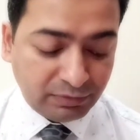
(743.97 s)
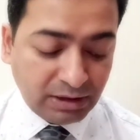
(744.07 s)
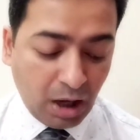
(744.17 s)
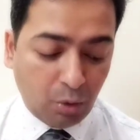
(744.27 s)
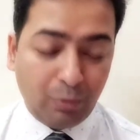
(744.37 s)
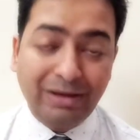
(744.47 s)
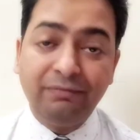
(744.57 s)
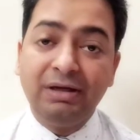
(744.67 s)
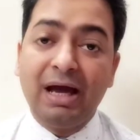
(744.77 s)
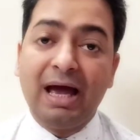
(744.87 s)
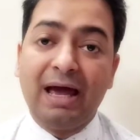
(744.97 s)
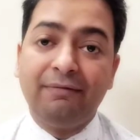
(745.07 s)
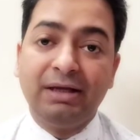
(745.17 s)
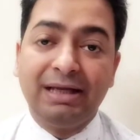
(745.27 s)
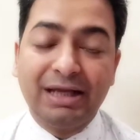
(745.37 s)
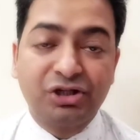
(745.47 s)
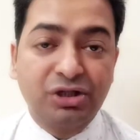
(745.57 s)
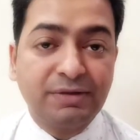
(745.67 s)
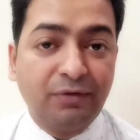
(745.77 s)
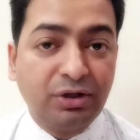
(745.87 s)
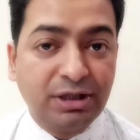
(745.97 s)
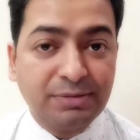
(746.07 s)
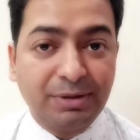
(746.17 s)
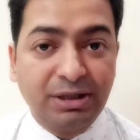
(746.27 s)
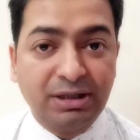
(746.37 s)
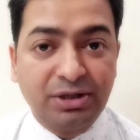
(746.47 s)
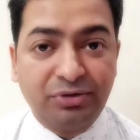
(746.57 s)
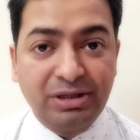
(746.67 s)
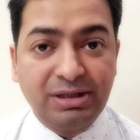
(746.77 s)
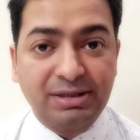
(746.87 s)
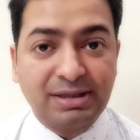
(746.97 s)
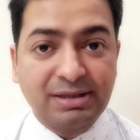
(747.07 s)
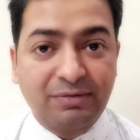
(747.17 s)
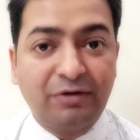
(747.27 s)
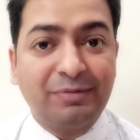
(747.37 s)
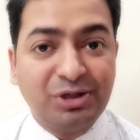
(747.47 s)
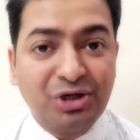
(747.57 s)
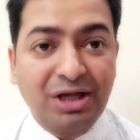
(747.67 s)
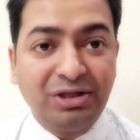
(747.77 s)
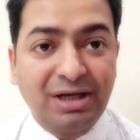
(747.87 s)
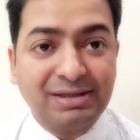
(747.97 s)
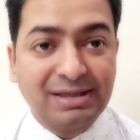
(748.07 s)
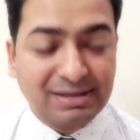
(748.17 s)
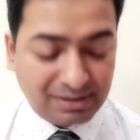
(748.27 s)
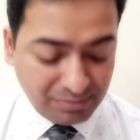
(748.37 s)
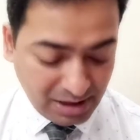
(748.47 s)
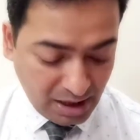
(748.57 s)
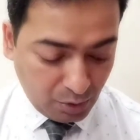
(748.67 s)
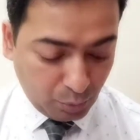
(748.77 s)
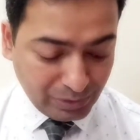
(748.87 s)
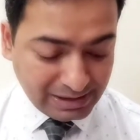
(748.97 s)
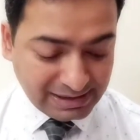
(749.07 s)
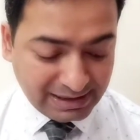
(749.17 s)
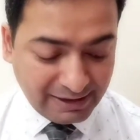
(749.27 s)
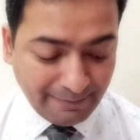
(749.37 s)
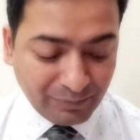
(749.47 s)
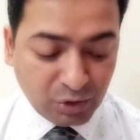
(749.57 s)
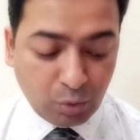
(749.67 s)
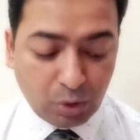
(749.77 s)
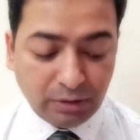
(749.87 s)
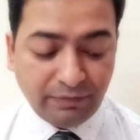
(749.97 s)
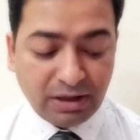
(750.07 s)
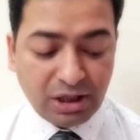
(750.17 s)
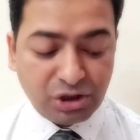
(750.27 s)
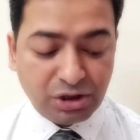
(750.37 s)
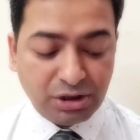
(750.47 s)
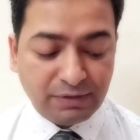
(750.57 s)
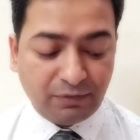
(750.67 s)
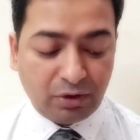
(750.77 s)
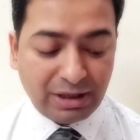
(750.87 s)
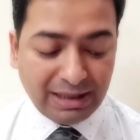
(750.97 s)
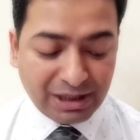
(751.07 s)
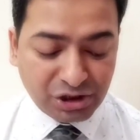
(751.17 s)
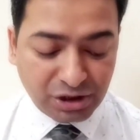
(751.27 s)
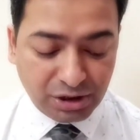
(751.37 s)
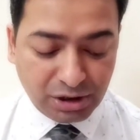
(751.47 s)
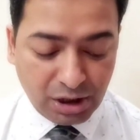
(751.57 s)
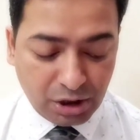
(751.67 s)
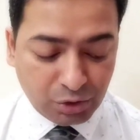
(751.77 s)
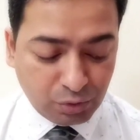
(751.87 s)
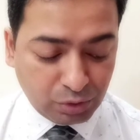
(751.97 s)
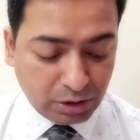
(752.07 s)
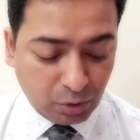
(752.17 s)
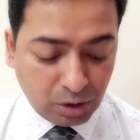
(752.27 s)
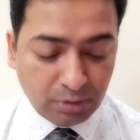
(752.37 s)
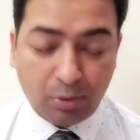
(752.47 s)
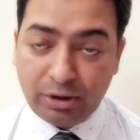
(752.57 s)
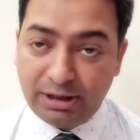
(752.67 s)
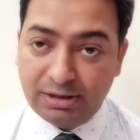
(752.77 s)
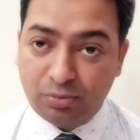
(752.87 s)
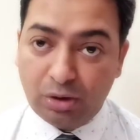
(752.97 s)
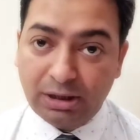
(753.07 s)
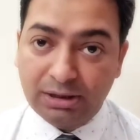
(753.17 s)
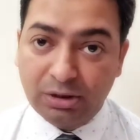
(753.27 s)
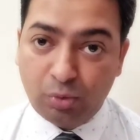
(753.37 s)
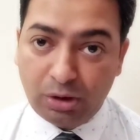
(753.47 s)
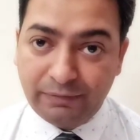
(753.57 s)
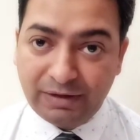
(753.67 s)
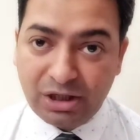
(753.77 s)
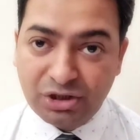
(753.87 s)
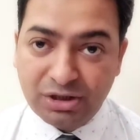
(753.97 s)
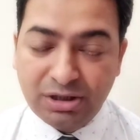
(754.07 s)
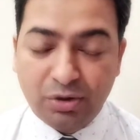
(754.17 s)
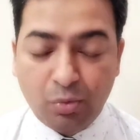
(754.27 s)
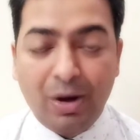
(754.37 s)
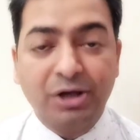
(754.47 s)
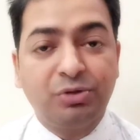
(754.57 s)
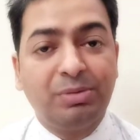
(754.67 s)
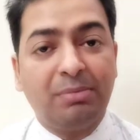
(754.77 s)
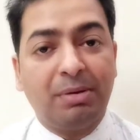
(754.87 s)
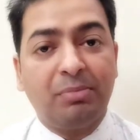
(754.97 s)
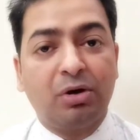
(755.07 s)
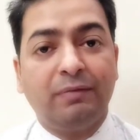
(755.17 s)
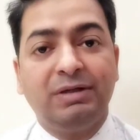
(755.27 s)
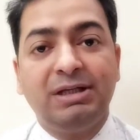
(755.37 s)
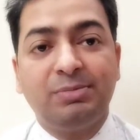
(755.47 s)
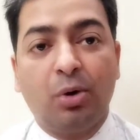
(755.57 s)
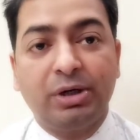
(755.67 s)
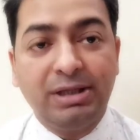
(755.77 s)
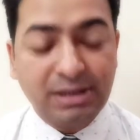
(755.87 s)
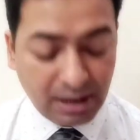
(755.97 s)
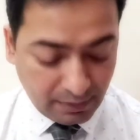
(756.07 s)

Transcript: Now, when we are having elections for this particular three-tier system of Panchayati Raj system, we see qualifications for election to local bodies. What are the qualifications required to be a member of these bodies?